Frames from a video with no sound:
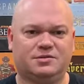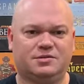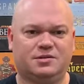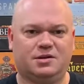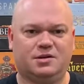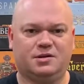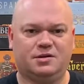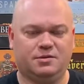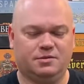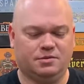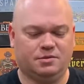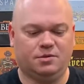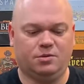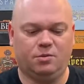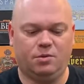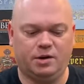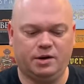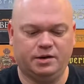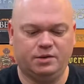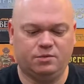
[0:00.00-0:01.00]
the the
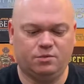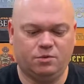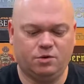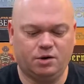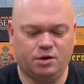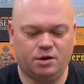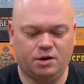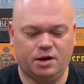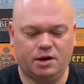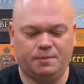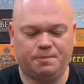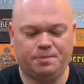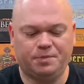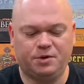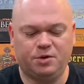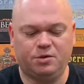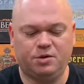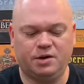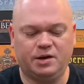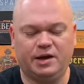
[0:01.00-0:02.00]
one where um,
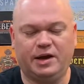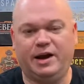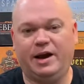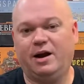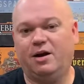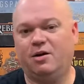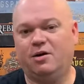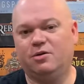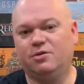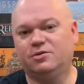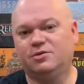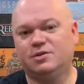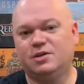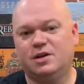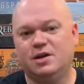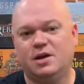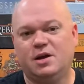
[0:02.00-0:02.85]
you can get arrows